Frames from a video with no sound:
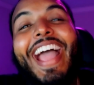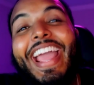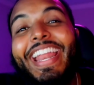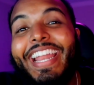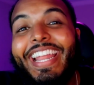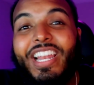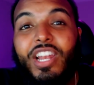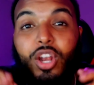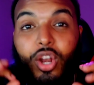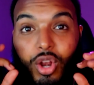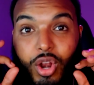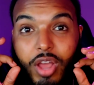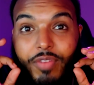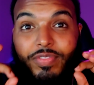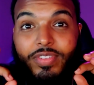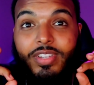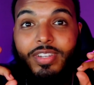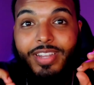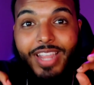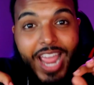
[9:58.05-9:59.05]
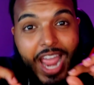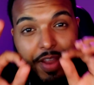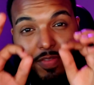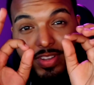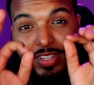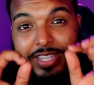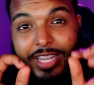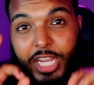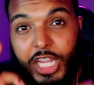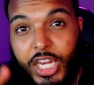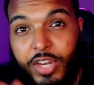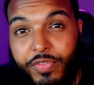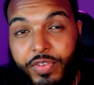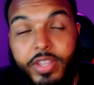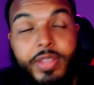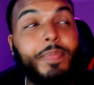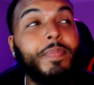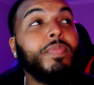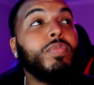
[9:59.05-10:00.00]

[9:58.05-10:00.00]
And I loved it. Every second of it.